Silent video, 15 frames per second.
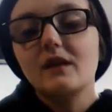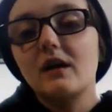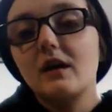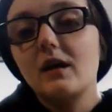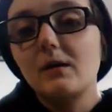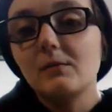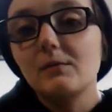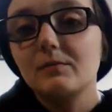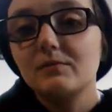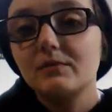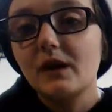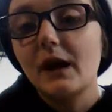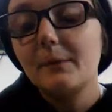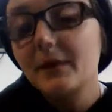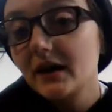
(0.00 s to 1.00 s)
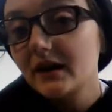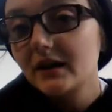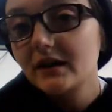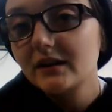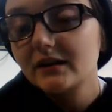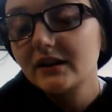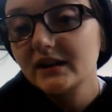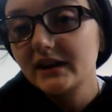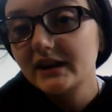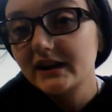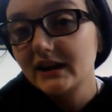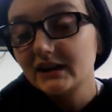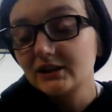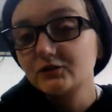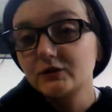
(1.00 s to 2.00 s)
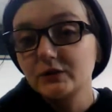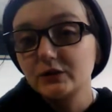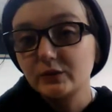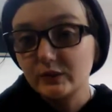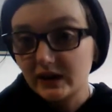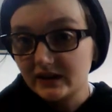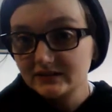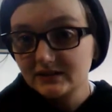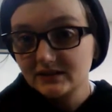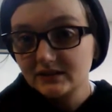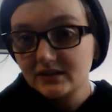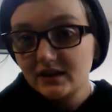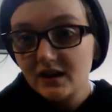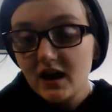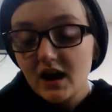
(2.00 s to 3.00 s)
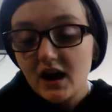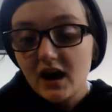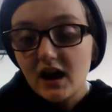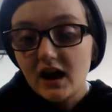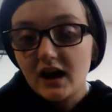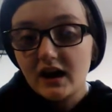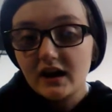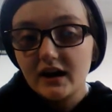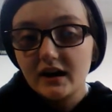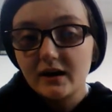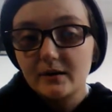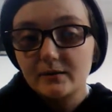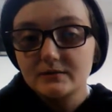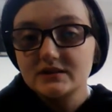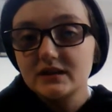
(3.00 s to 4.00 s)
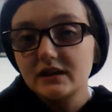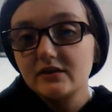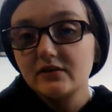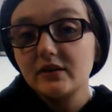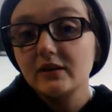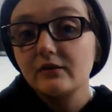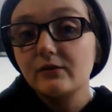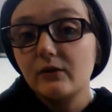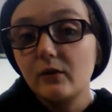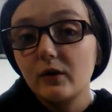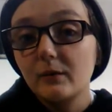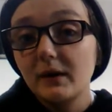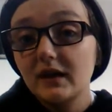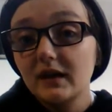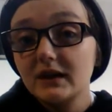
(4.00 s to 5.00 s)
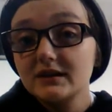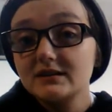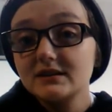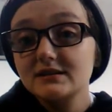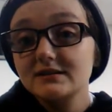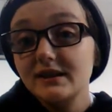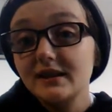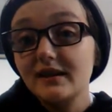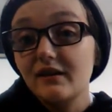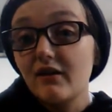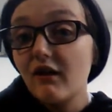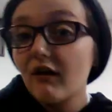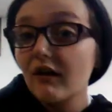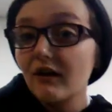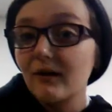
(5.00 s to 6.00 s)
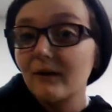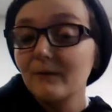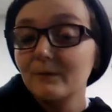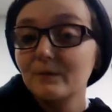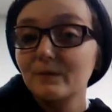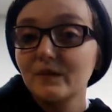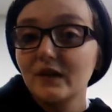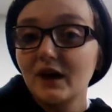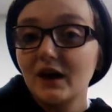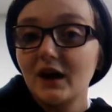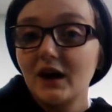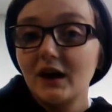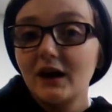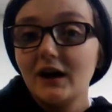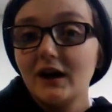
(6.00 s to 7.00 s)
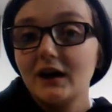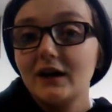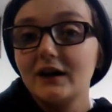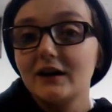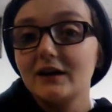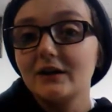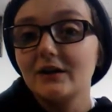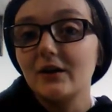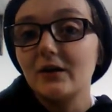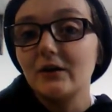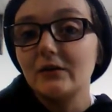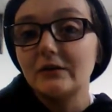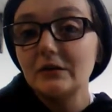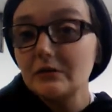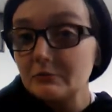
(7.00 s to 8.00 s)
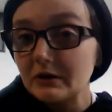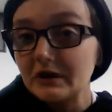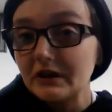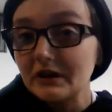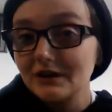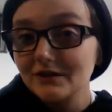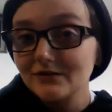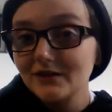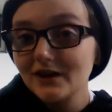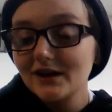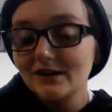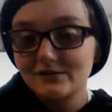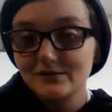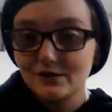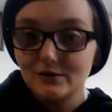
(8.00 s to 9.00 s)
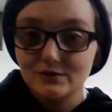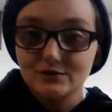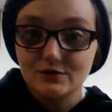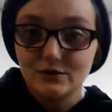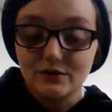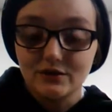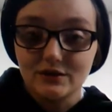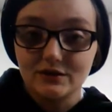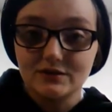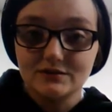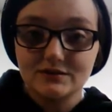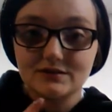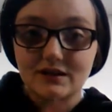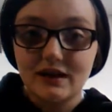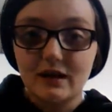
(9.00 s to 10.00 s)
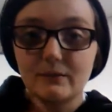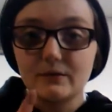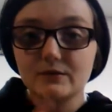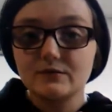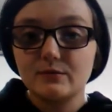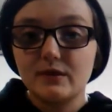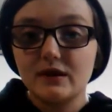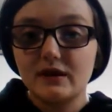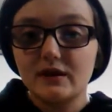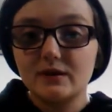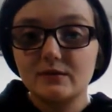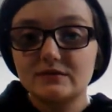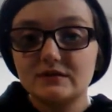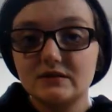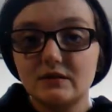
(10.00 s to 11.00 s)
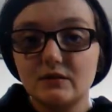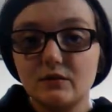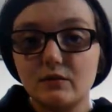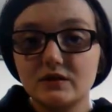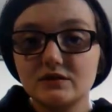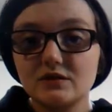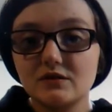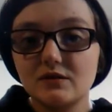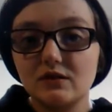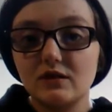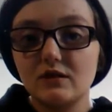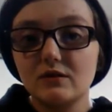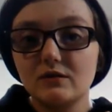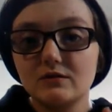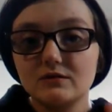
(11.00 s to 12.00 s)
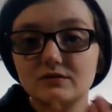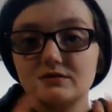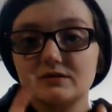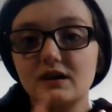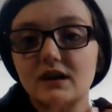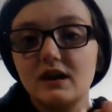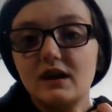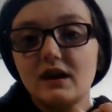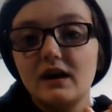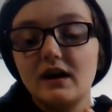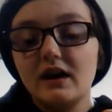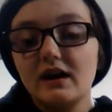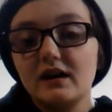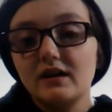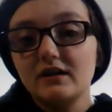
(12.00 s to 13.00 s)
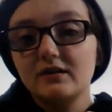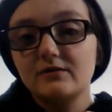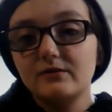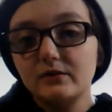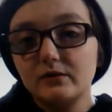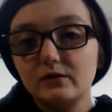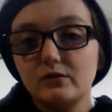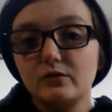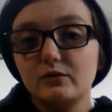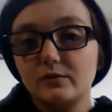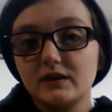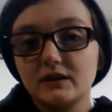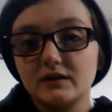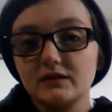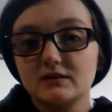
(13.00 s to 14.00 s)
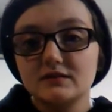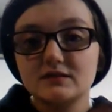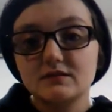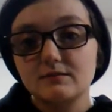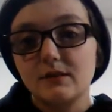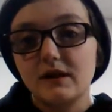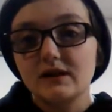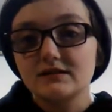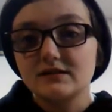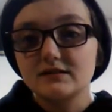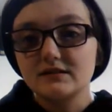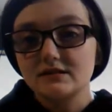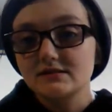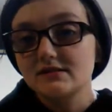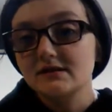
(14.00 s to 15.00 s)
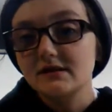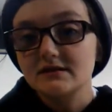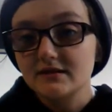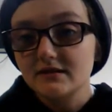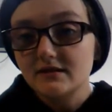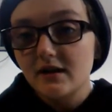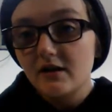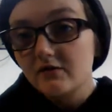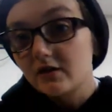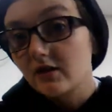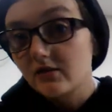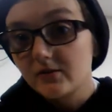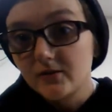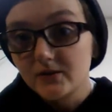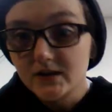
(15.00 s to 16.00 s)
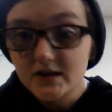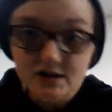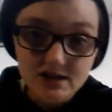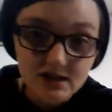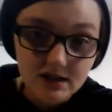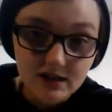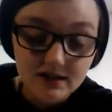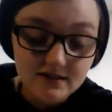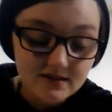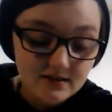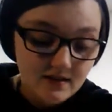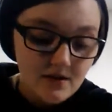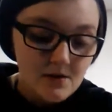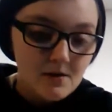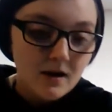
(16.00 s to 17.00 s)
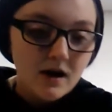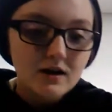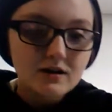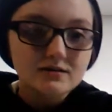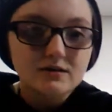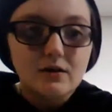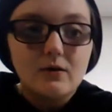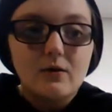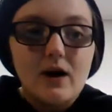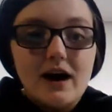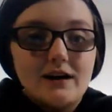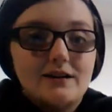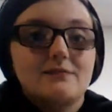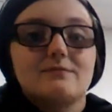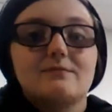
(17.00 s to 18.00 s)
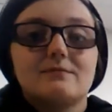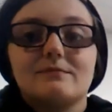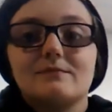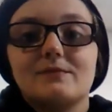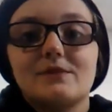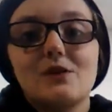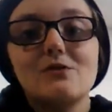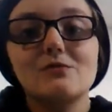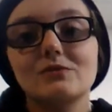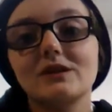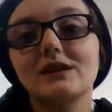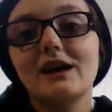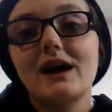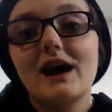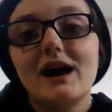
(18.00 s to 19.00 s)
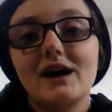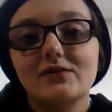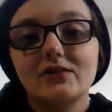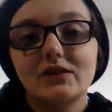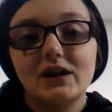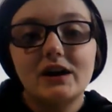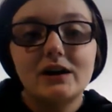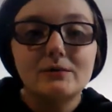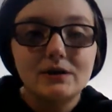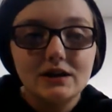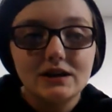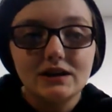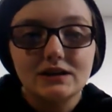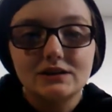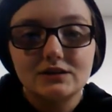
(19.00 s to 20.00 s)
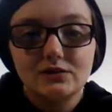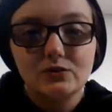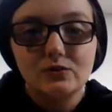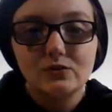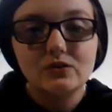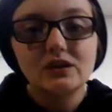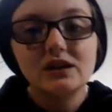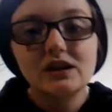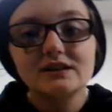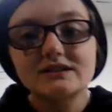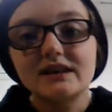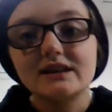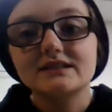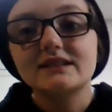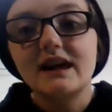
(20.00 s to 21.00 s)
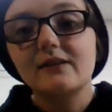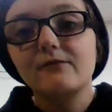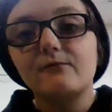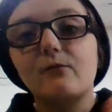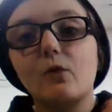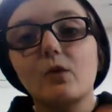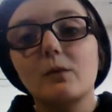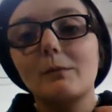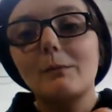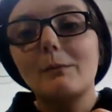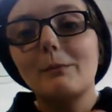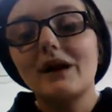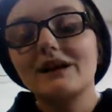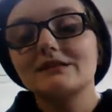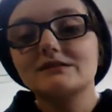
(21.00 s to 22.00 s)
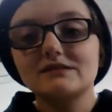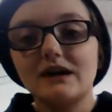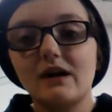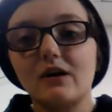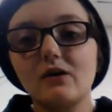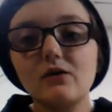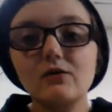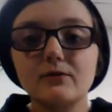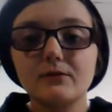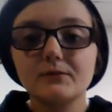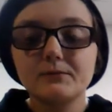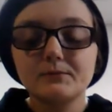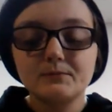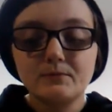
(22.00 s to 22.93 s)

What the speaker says: I pay the lady I live with rent. I'm saving for my license and a car. And all the other money I have left goes towards diapers, wipes, winter clothes, and food because my assistant doesn't cover all the food that she eats. So I don't really have a lot of money to set aside for myself.